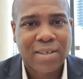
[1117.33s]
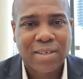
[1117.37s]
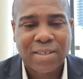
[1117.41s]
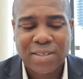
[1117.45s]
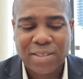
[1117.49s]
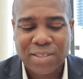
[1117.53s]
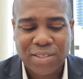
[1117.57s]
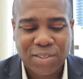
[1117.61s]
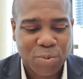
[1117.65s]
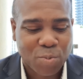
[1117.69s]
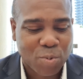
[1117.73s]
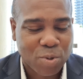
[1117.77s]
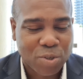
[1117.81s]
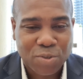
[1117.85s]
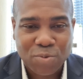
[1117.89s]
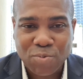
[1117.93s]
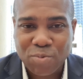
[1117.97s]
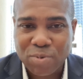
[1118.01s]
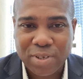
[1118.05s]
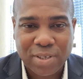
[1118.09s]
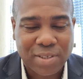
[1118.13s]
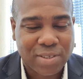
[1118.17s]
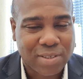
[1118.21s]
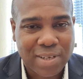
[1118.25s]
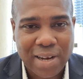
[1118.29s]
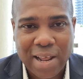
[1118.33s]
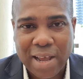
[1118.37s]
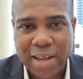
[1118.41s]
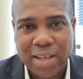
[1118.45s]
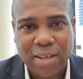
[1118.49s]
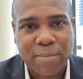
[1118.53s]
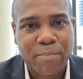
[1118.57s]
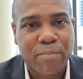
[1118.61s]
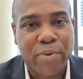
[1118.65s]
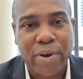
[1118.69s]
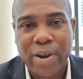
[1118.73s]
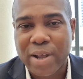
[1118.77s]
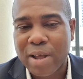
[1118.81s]
It's like a
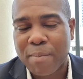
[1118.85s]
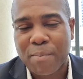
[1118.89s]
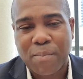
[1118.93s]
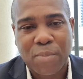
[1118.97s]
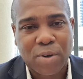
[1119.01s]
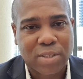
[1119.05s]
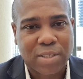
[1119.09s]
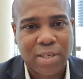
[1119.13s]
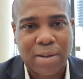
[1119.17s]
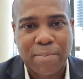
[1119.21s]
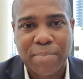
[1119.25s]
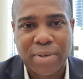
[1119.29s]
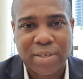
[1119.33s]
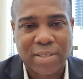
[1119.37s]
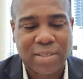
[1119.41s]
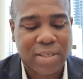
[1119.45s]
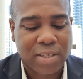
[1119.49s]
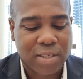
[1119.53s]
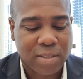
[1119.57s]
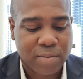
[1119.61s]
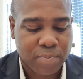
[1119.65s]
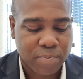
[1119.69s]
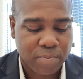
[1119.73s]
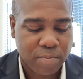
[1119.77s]
brick and mortar business.